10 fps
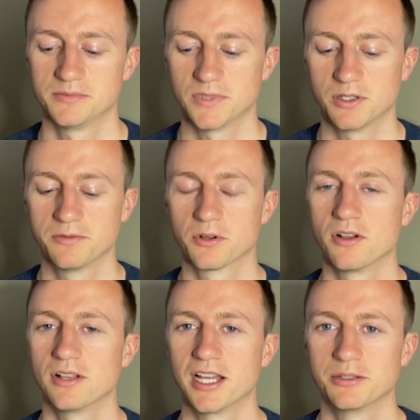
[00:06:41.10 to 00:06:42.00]

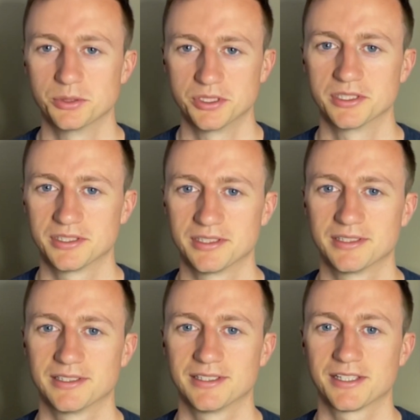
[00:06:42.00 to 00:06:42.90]
overall, Iowa's just,
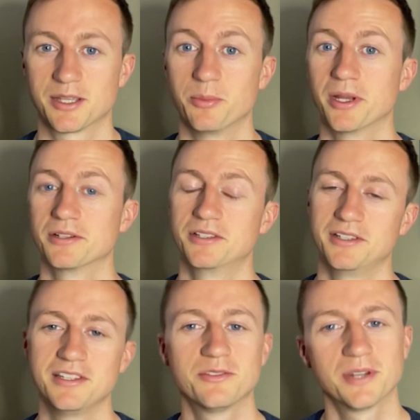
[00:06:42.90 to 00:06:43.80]
compared to
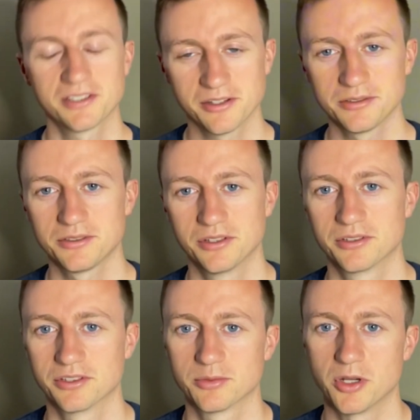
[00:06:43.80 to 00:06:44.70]
East and West Coast, just
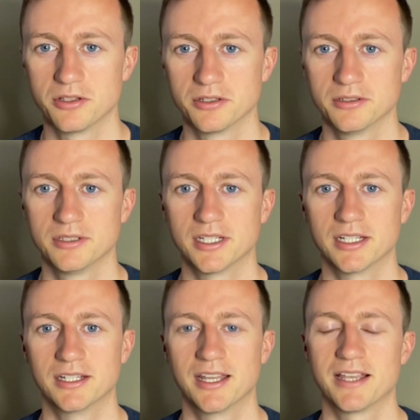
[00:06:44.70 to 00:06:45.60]
a smaller,
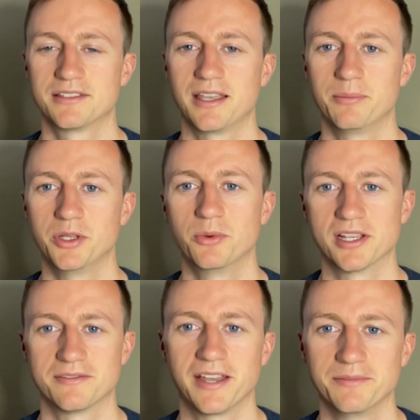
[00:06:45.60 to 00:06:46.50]
and it has that
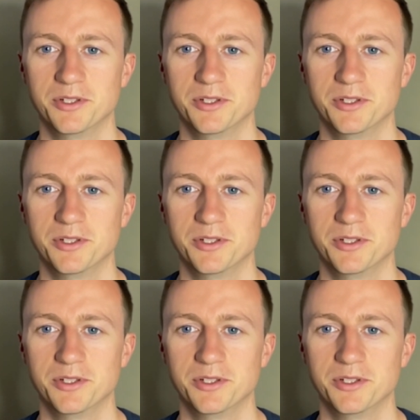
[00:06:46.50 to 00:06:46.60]
Midwest vibe